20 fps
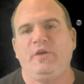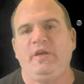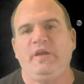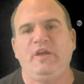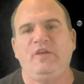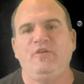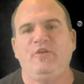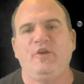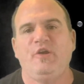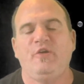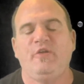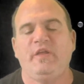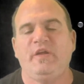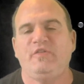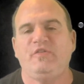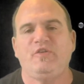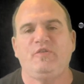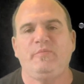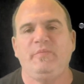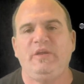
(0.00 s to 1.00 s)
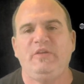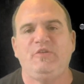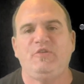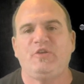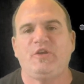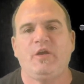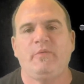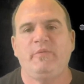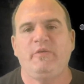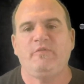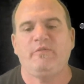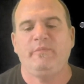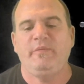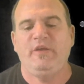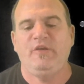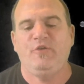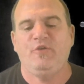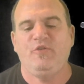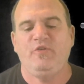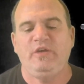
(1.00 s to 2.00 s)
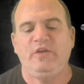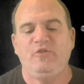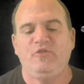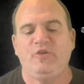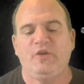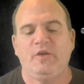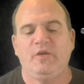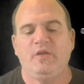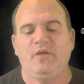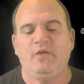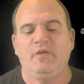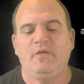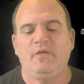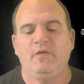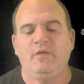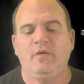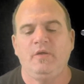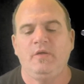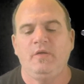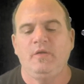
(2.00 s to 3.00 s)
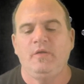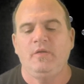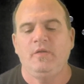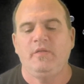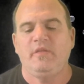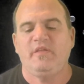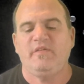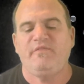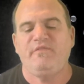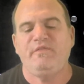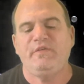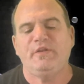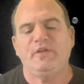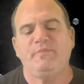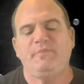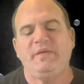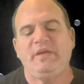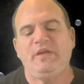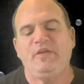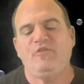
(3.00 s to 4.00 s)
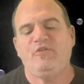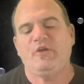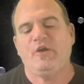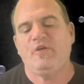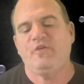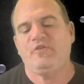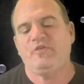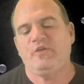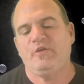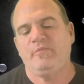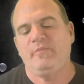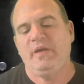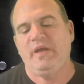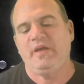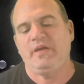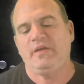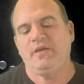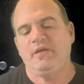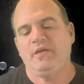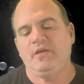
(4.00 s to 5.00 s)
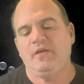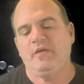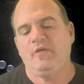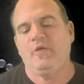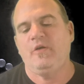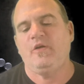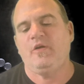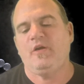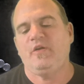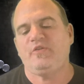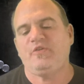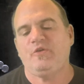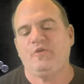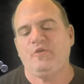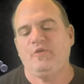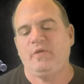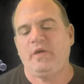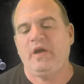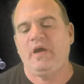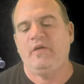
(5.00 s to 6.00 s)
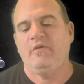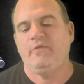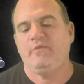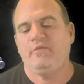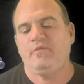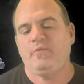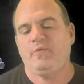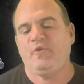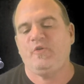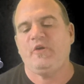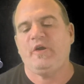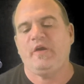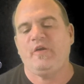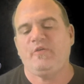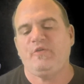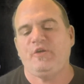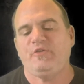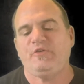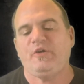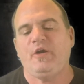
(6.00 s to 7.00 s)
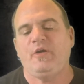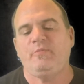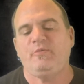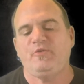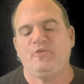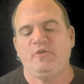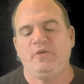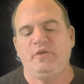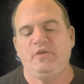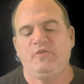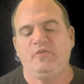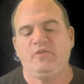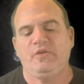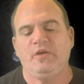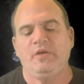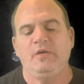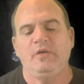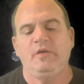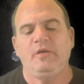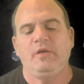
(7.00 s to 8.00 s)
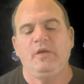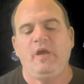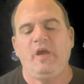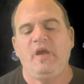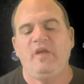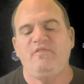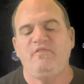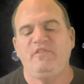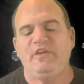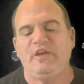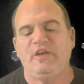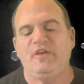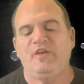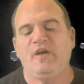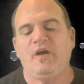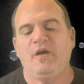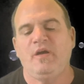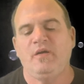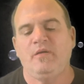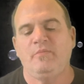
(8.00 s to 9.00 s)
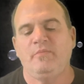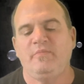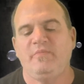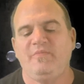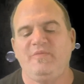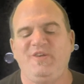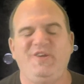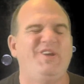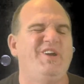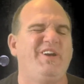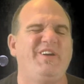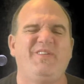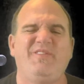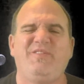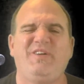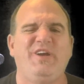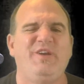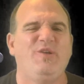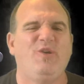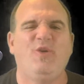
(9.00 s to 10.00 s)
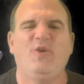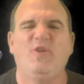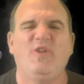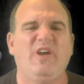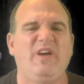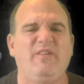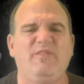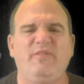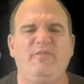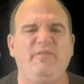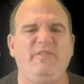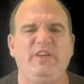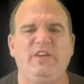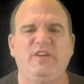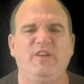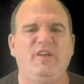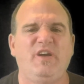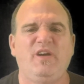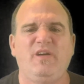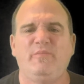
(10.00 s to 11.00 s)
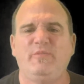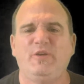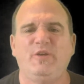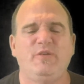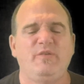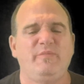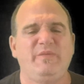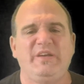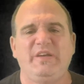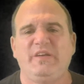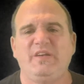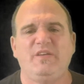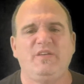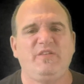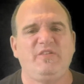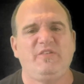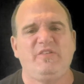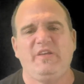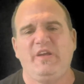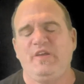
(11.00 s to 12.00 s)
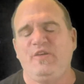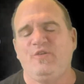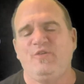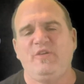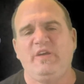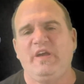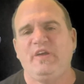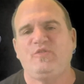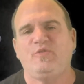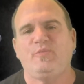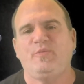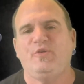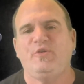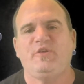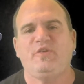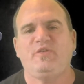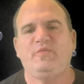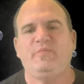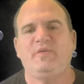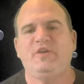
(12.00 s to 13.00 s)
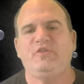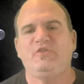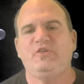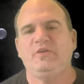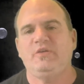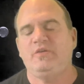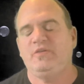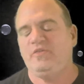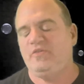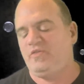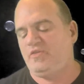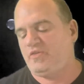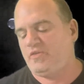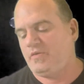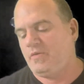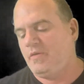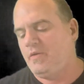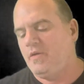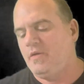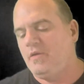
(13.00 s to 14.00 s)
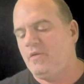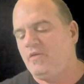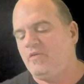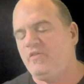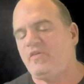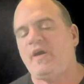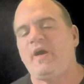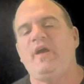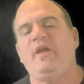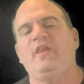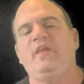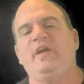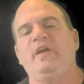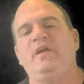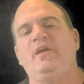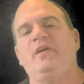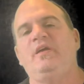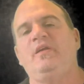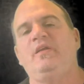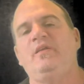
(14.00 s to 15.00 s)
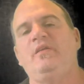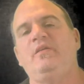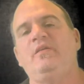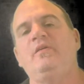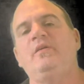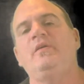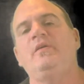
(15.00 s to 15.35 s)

Indo, that just means it's coming from Indonesia. The Philippines also have kratom trees. And Vietnam, you're not going to find a whole lot from Vietnam though, because they don't export as much as Thailand,